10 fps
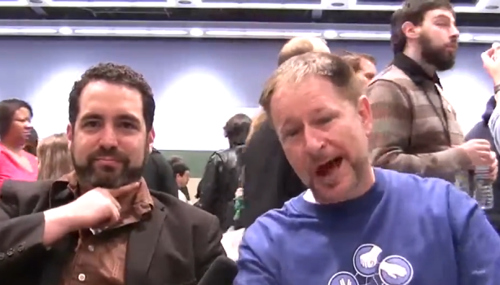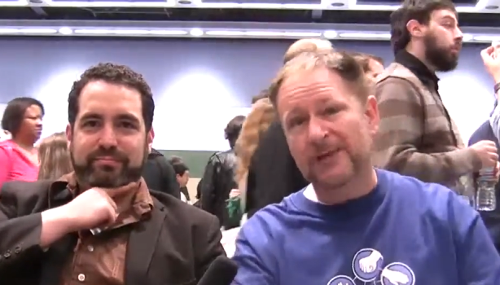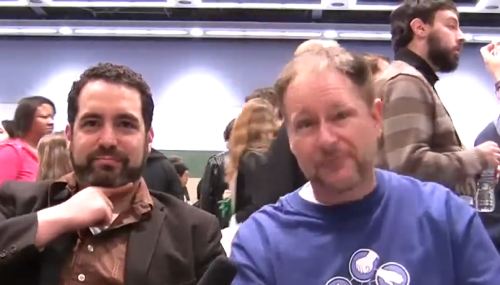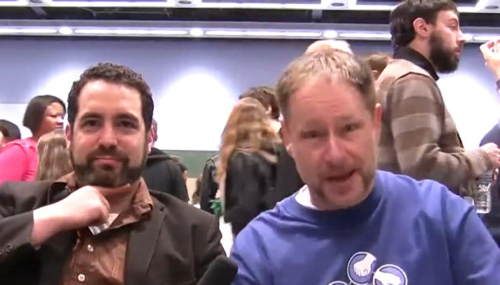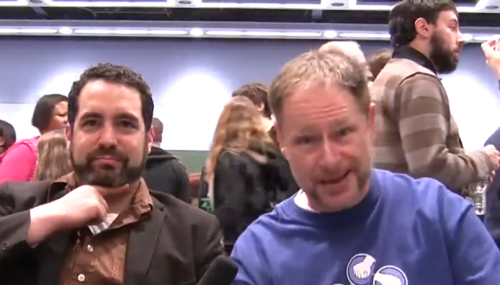
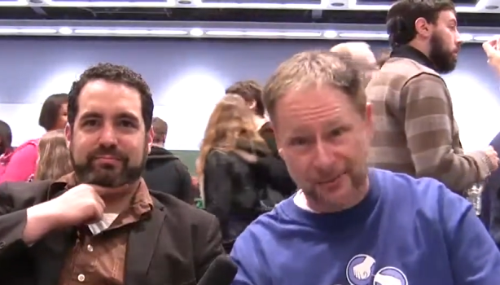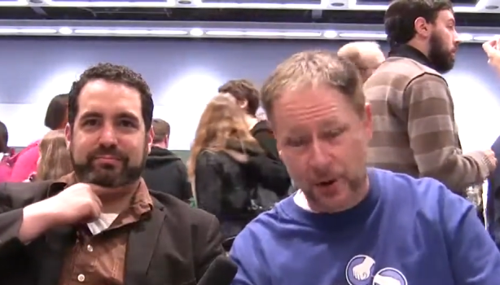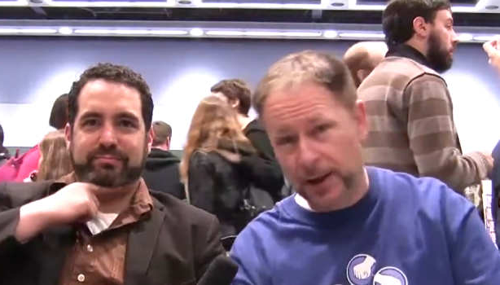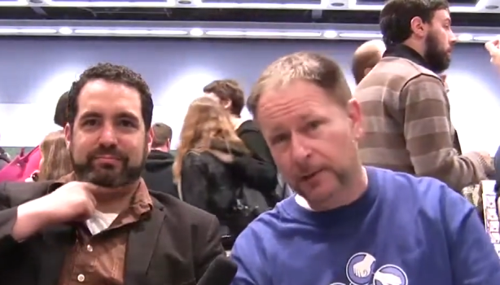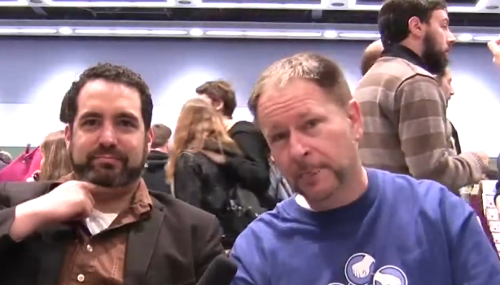Speaker 1: cockfighting
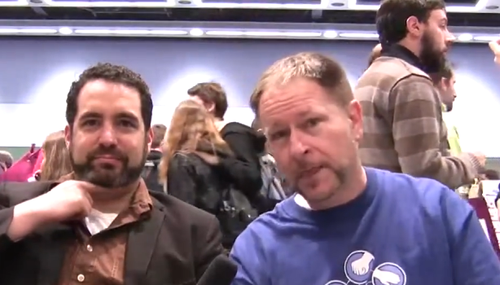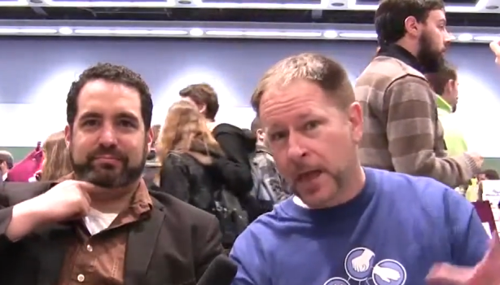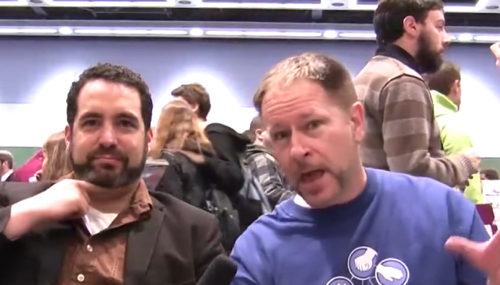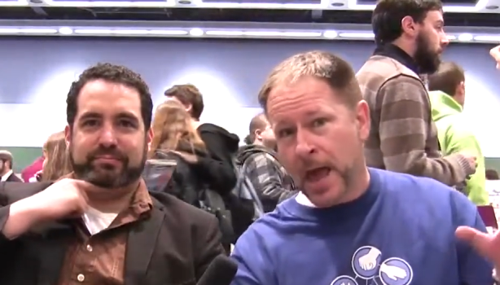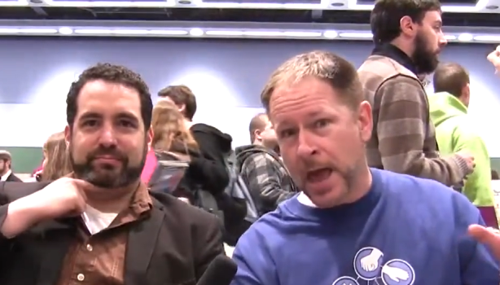ring,
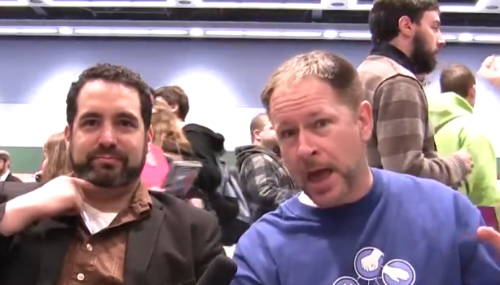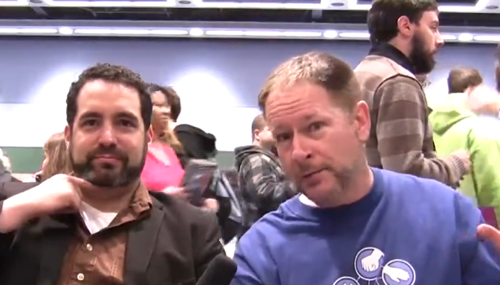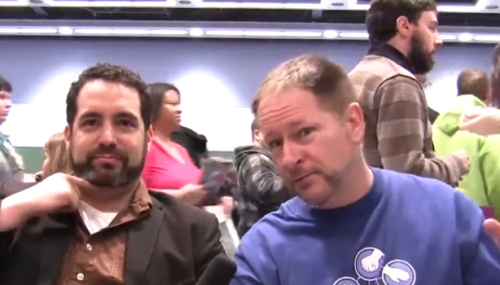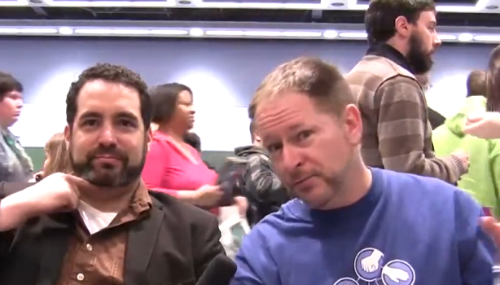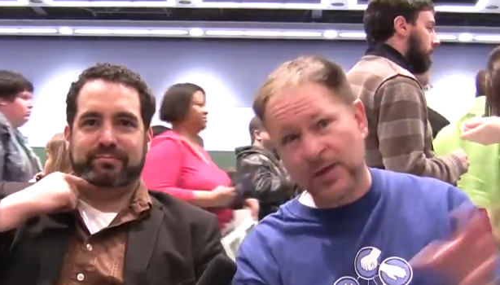
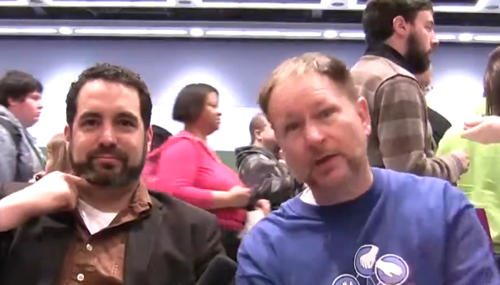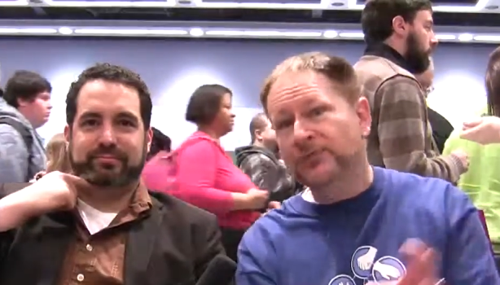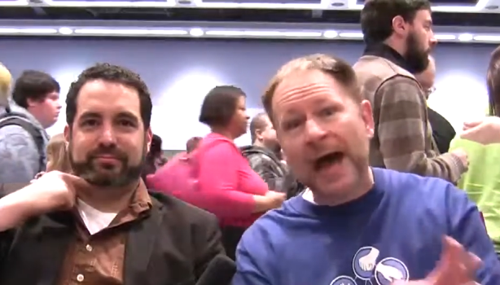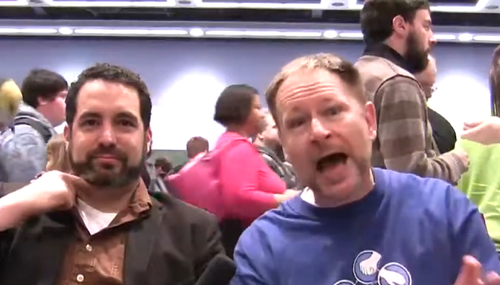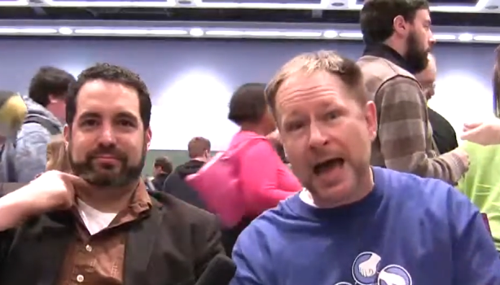and they'll
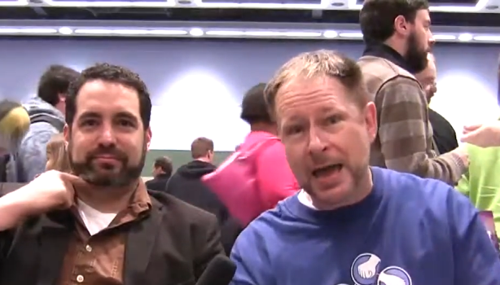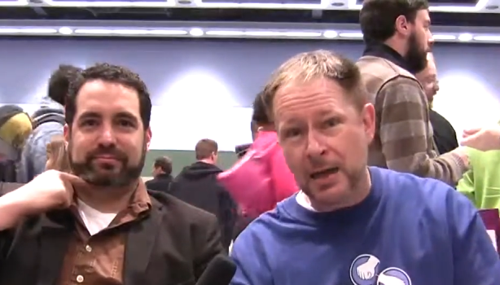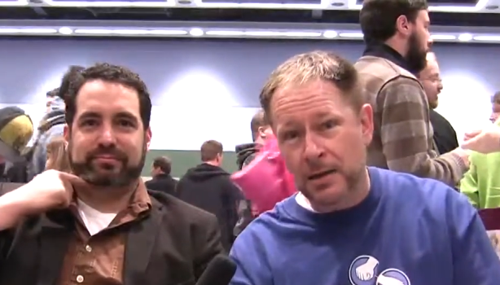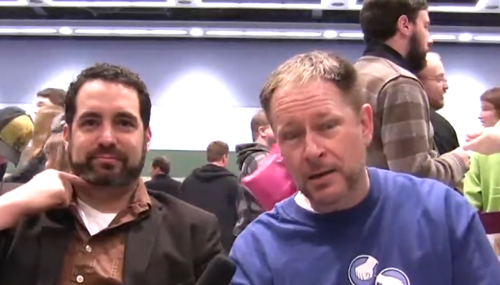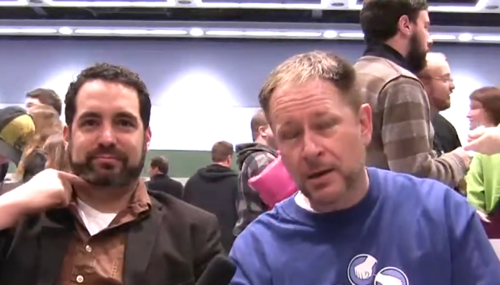die.
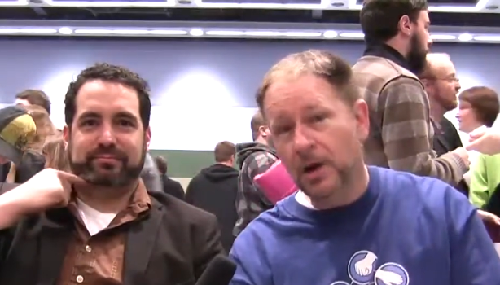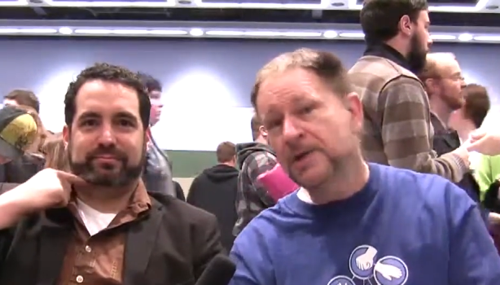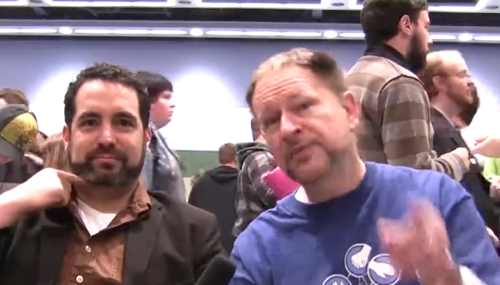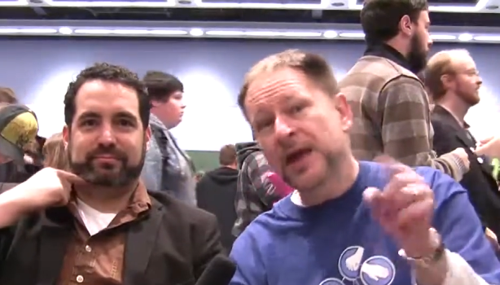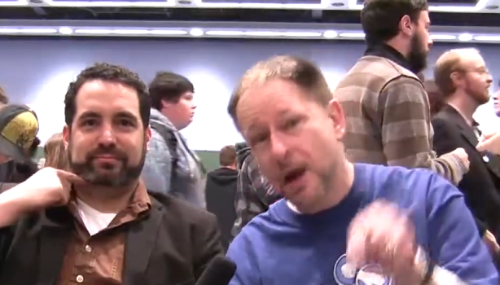And
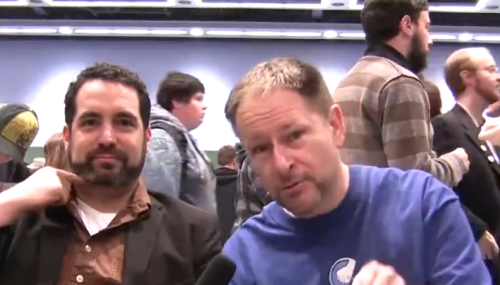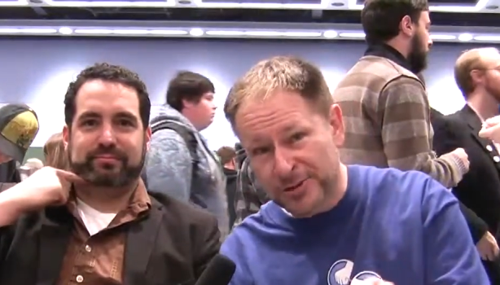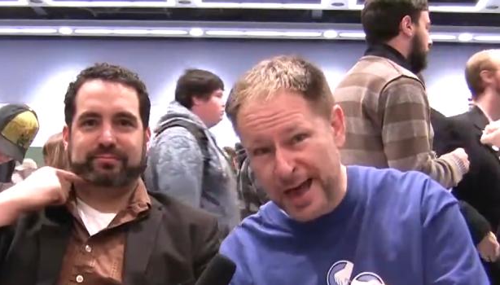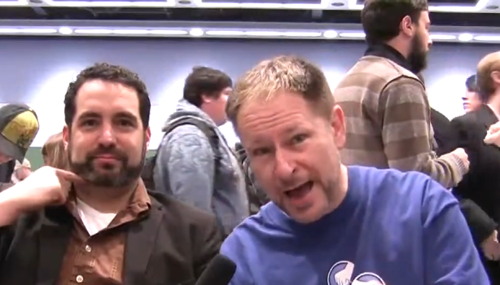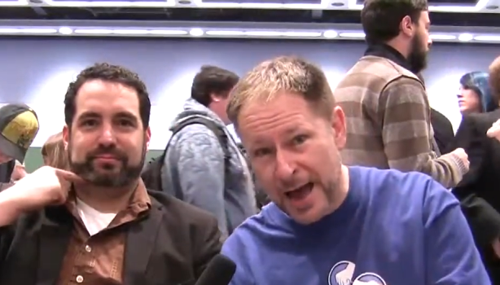if they don't
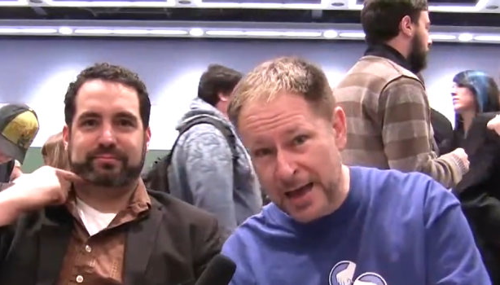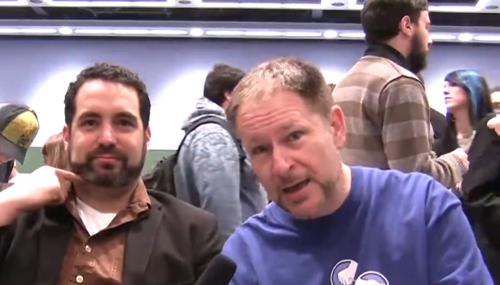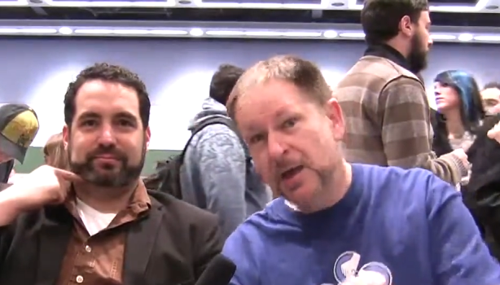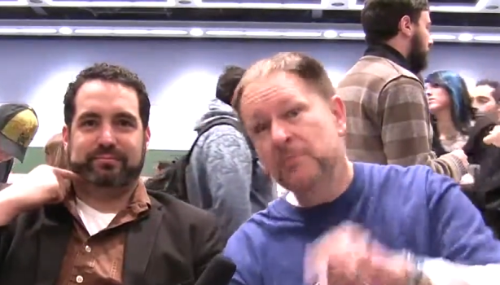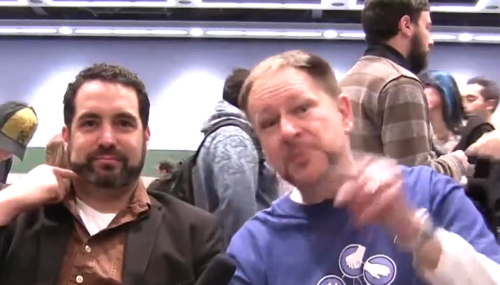die,
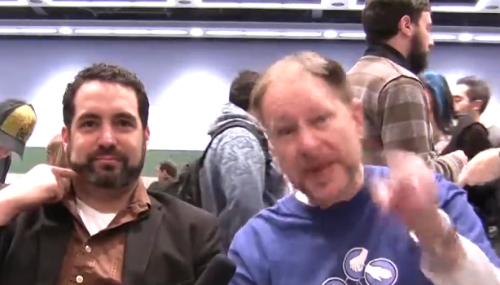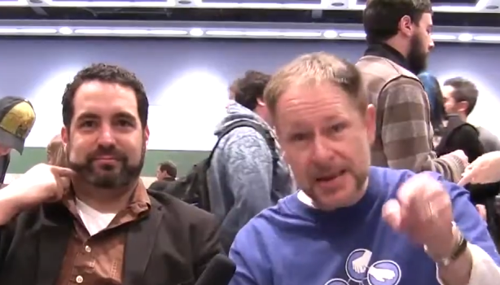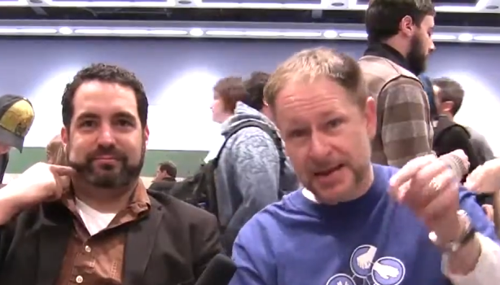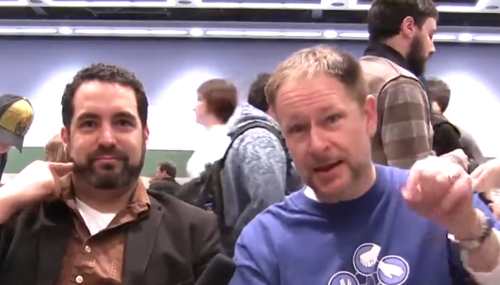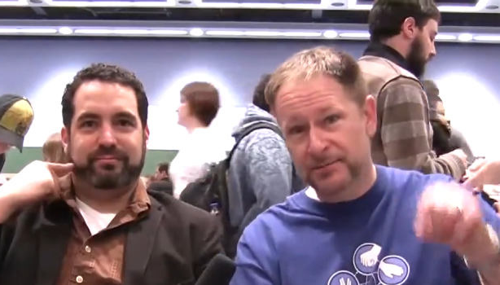
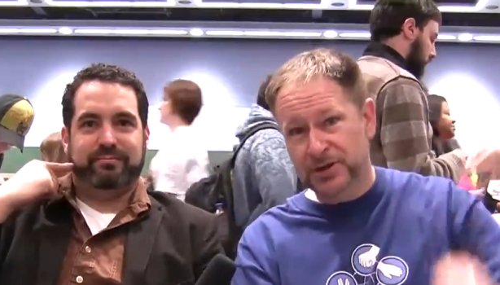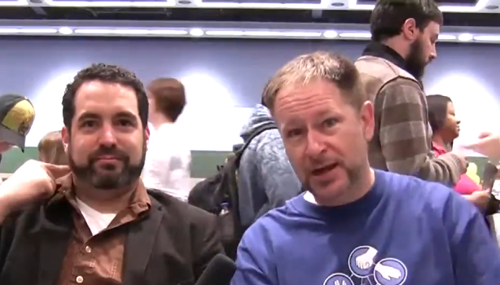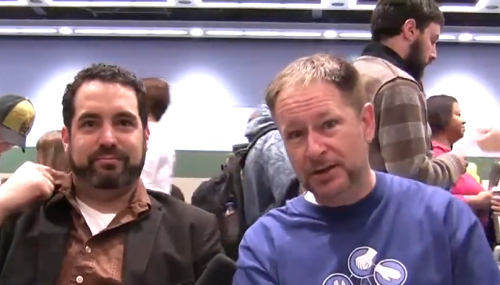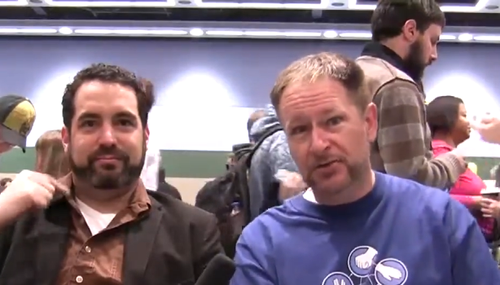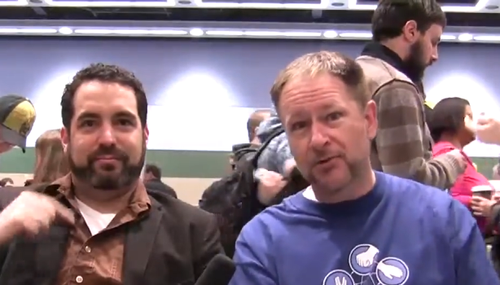PETA comes
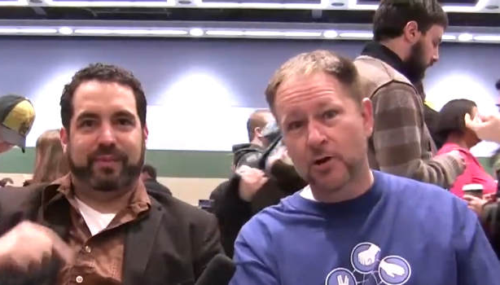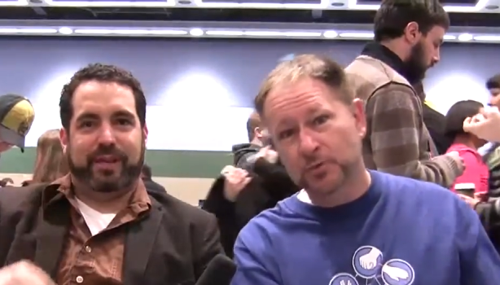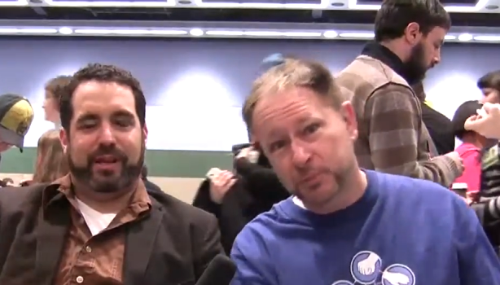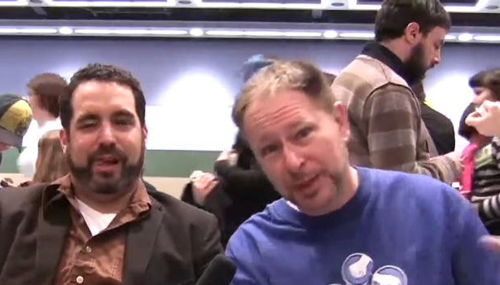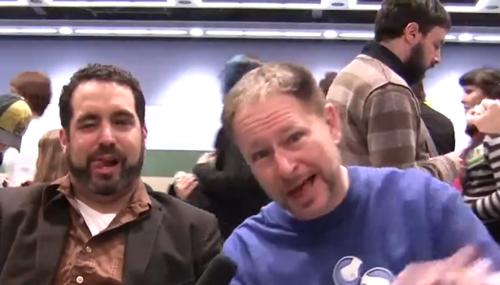in,
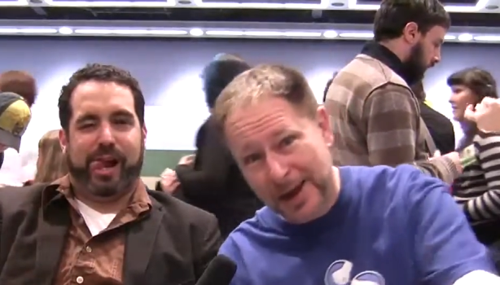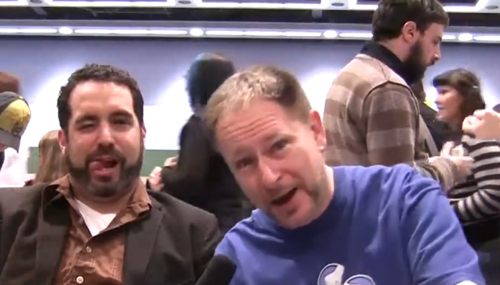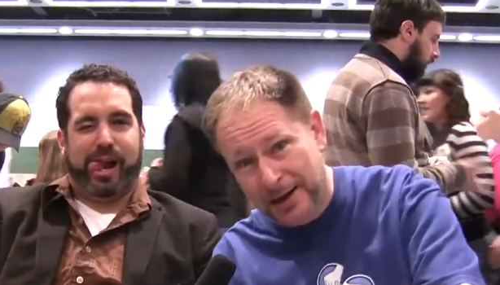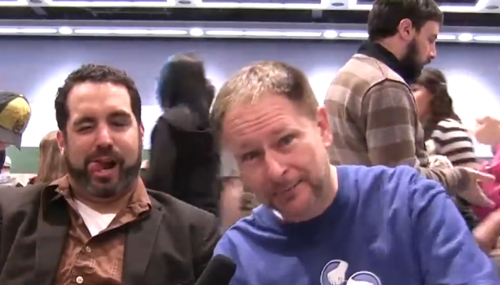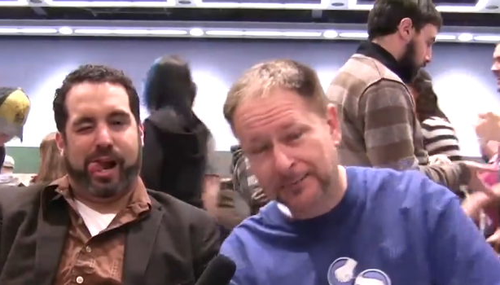throws blood
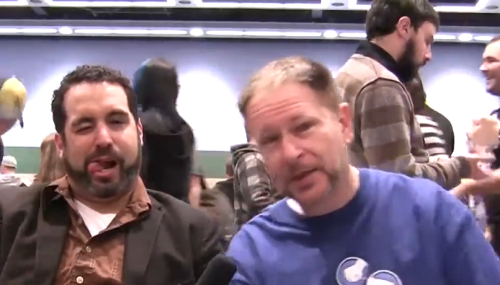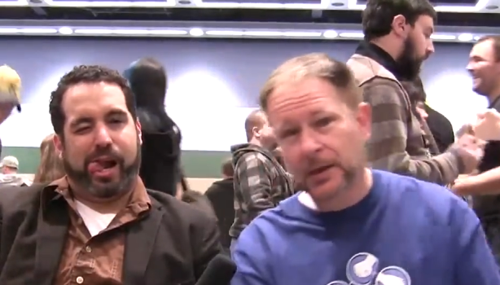on them,